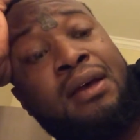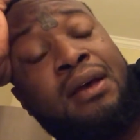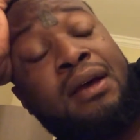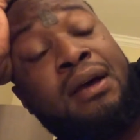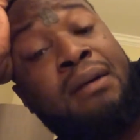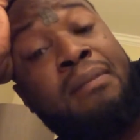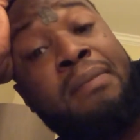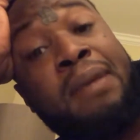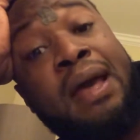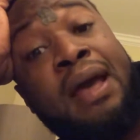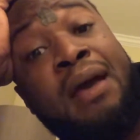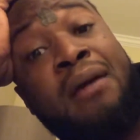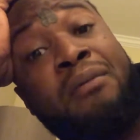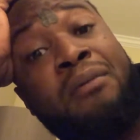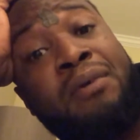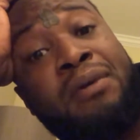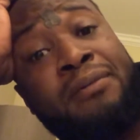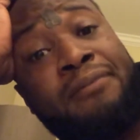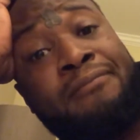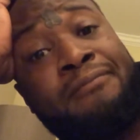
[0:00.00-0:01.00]
a bad
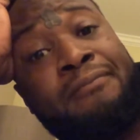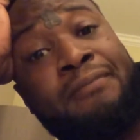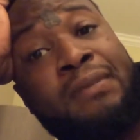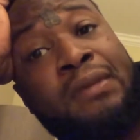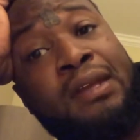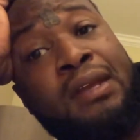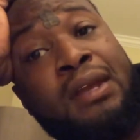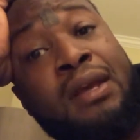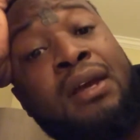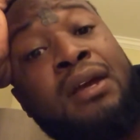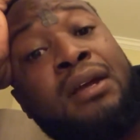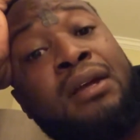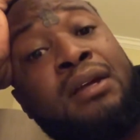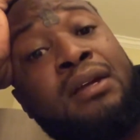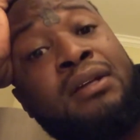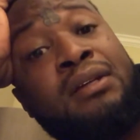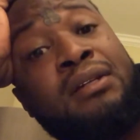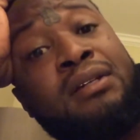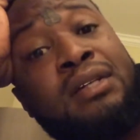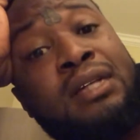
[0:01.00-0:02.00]
one.
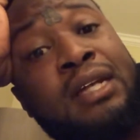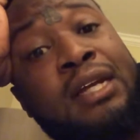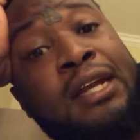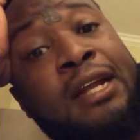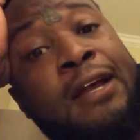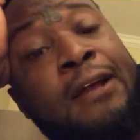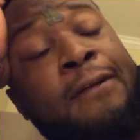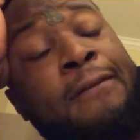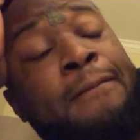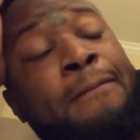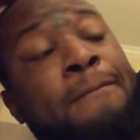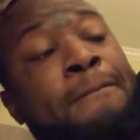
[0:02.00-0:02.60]
Check it out.